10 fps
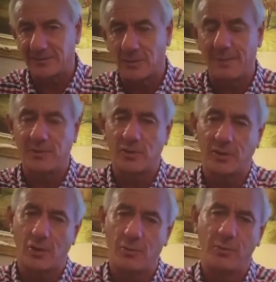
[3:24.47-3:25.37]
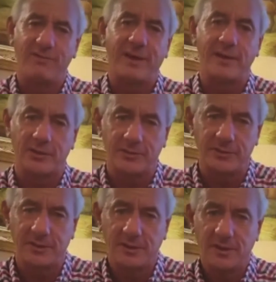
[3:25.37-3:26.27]
So I'm going to go with
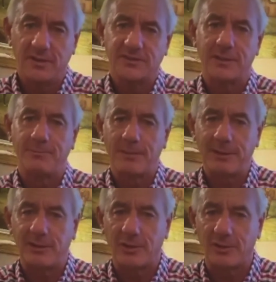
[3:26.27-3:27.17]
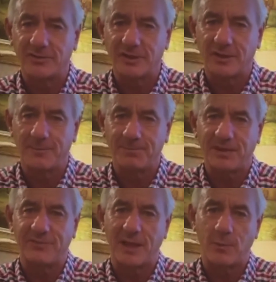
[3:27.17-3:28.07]
England, simply because
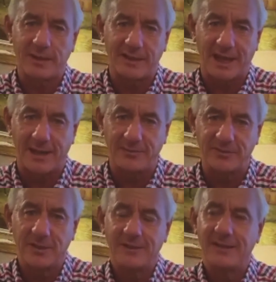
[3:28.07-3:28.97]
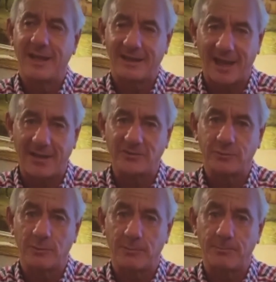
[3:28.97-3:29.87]
if they win the games, their games
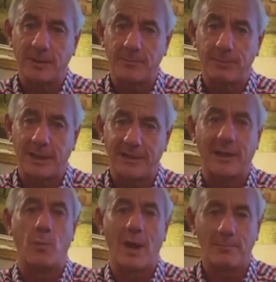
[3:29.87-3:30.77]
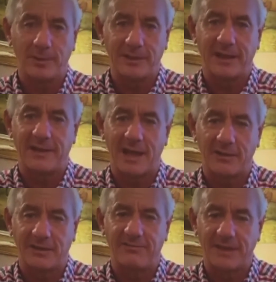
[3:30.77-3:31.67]
will be played at Wembley, and that'll
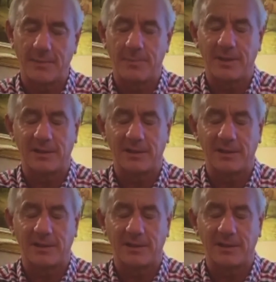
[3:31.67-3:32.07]
give them a big